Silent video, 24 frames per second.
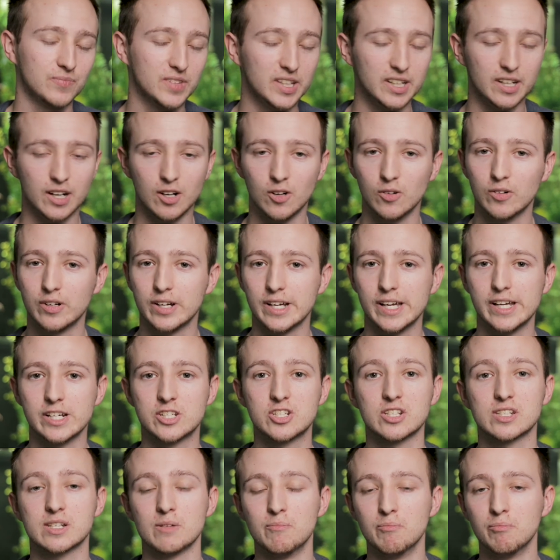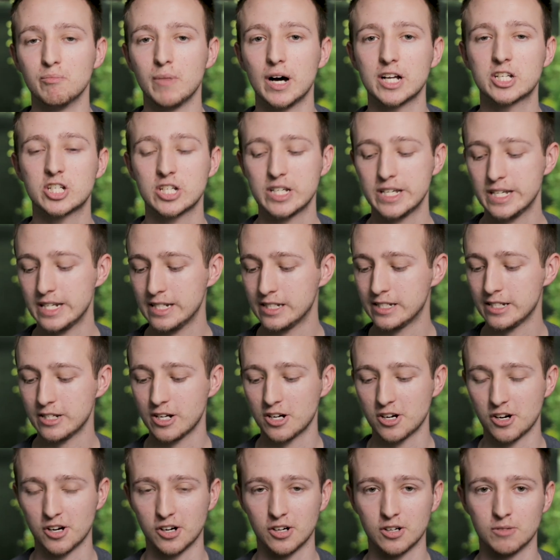you know, it's just a much
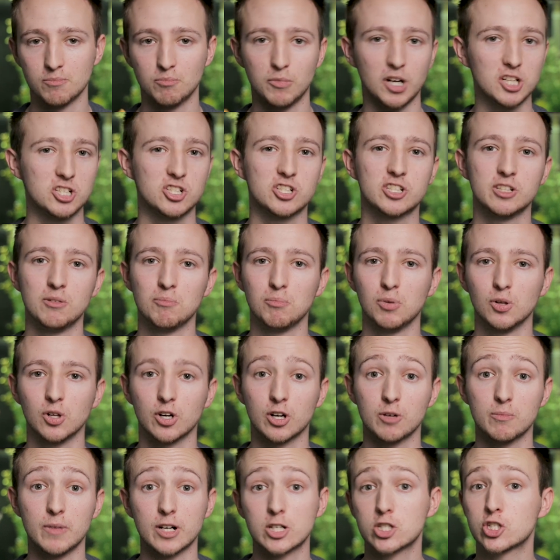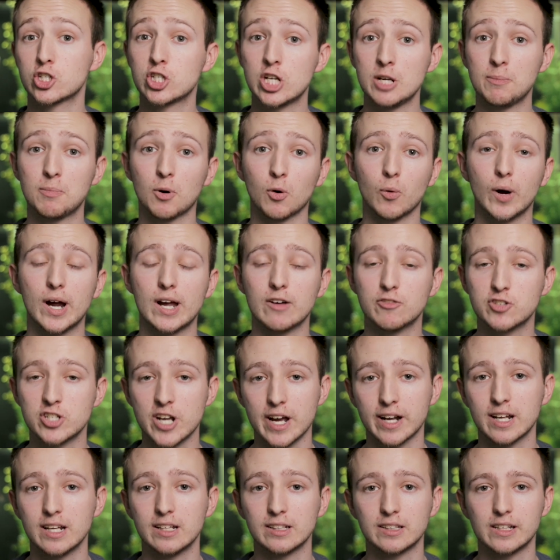easier, much simpler, much cheaper way of
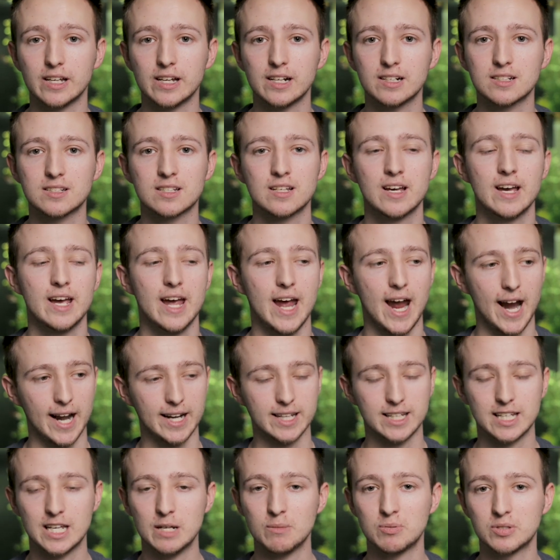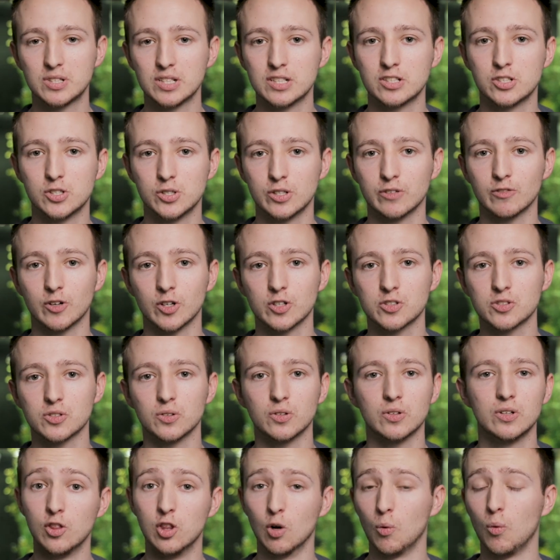checking things, and it keeps things
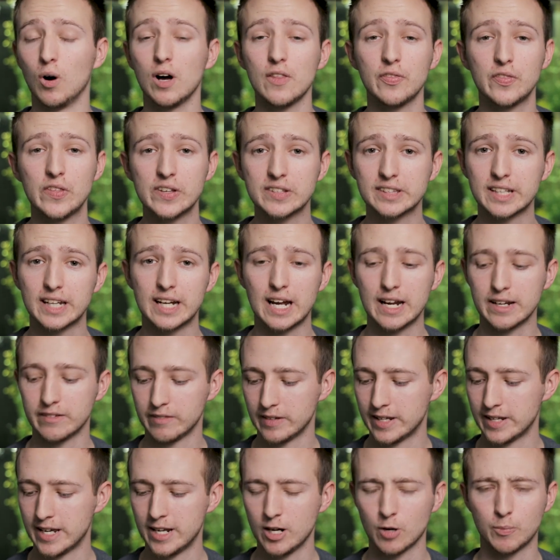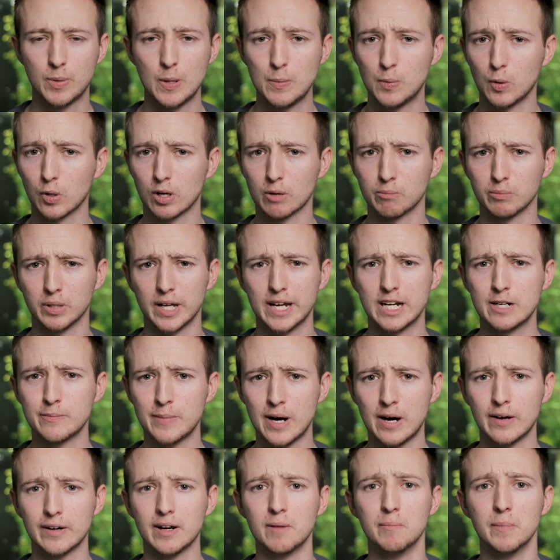universal. The one thing that I hear people complain
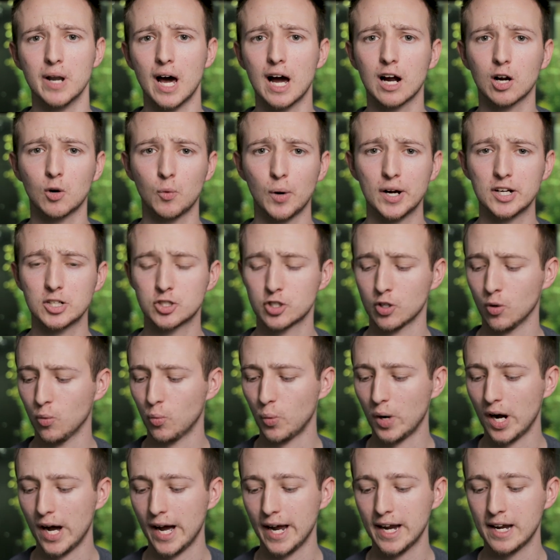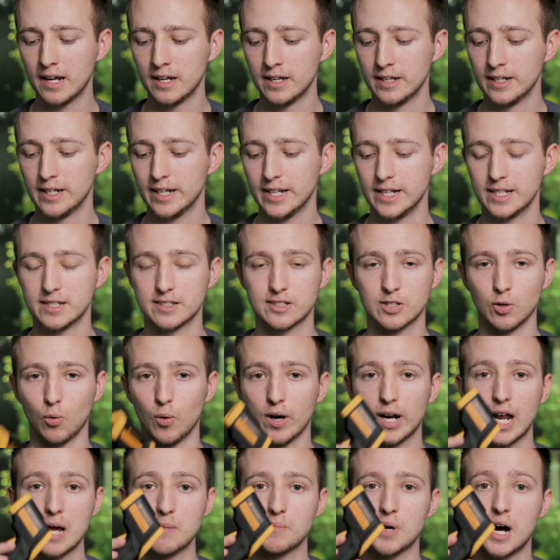about, I'm not quite sure why, is the
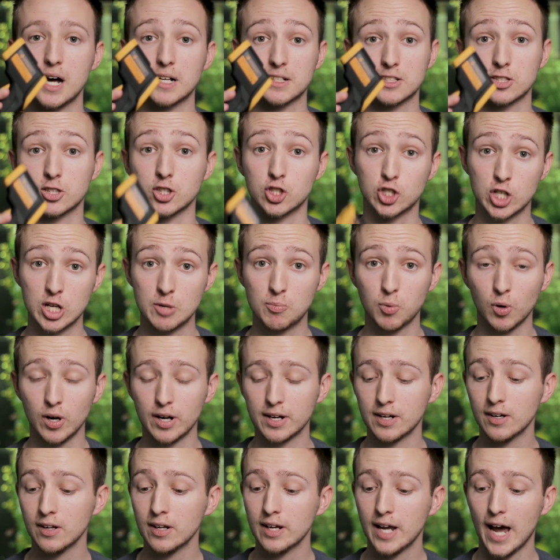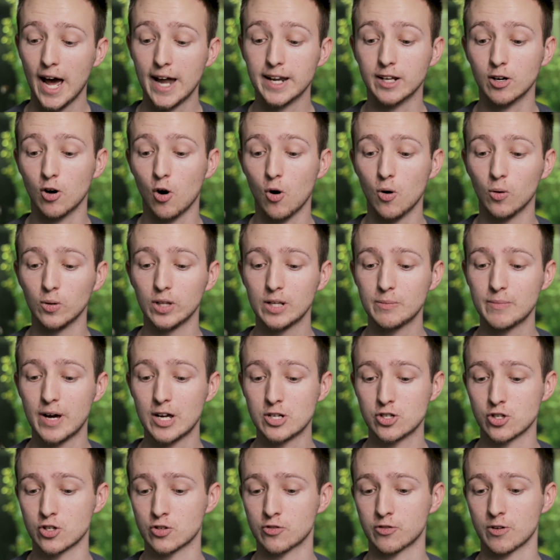one I bought's the cheap one, and it only
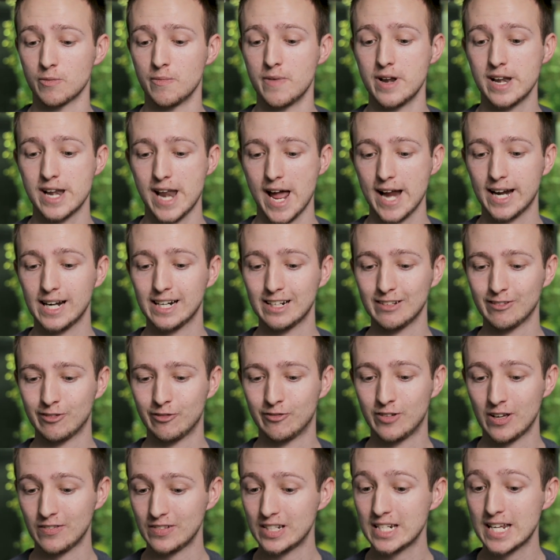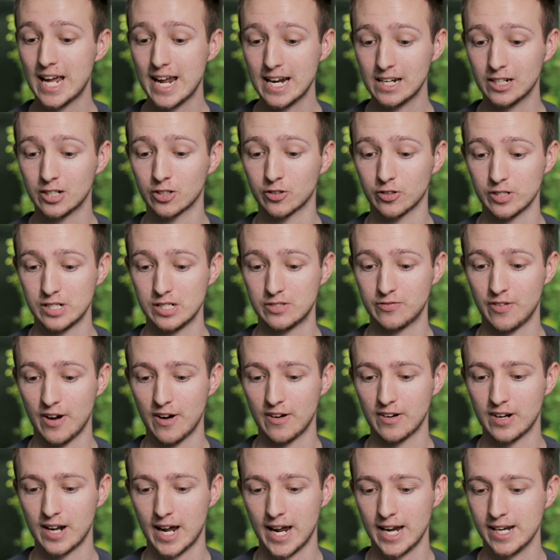measures from negative 58 degrees
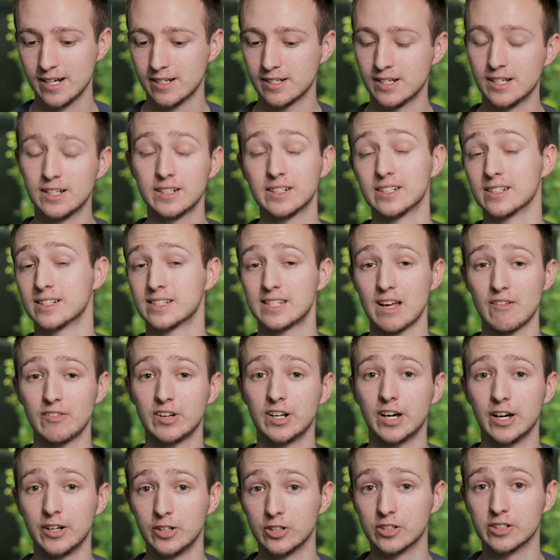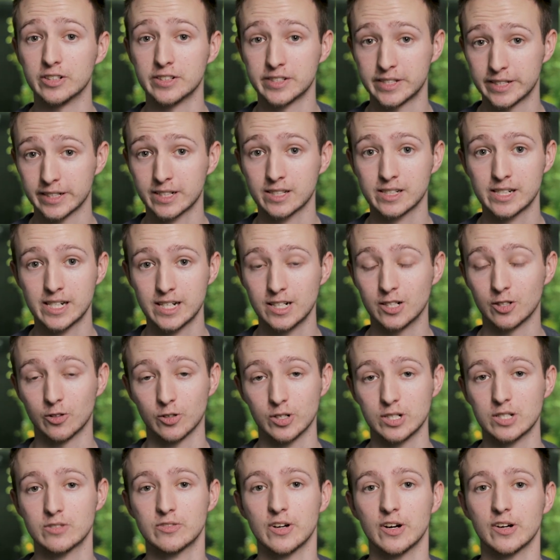Fahrenheit to 716
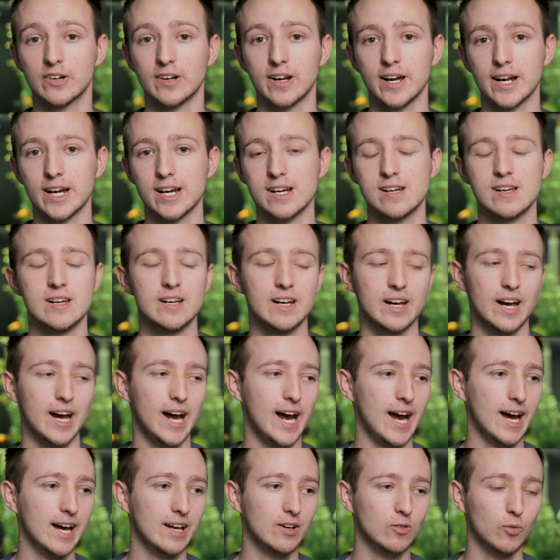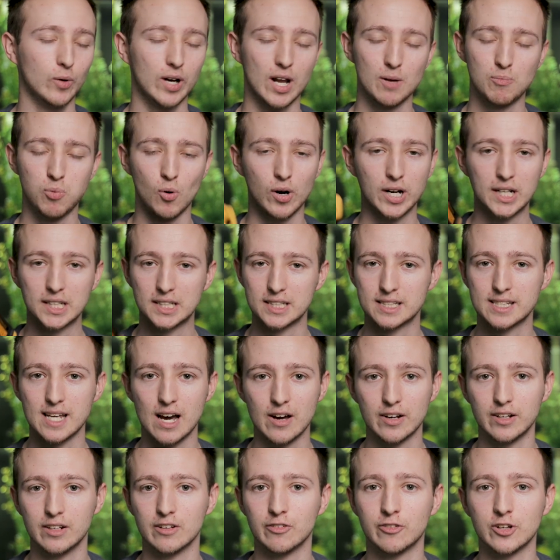degrees Fahrenheit. And when I pointed this
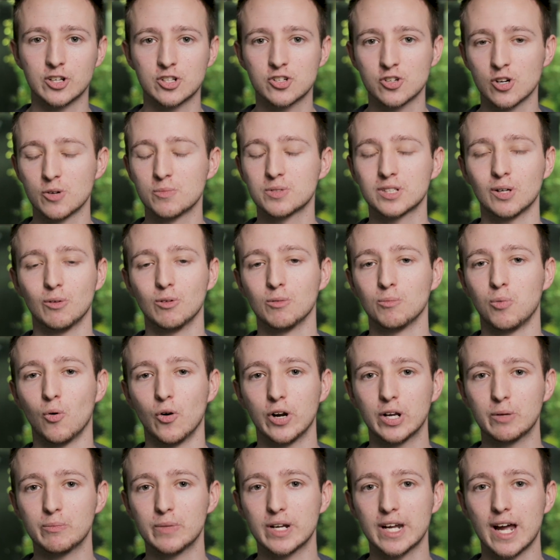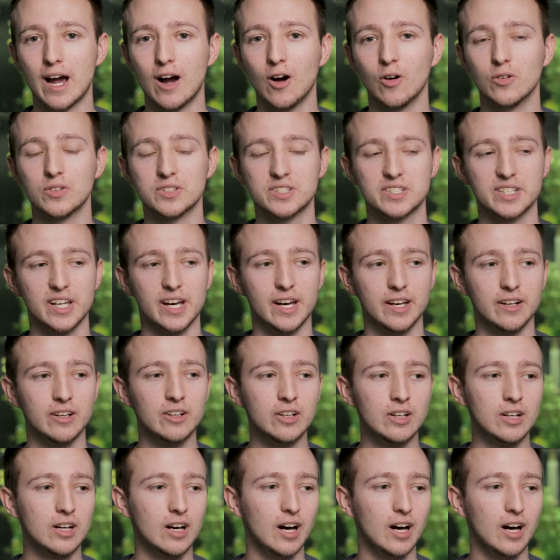out in a fish group, someone pointed me out and said,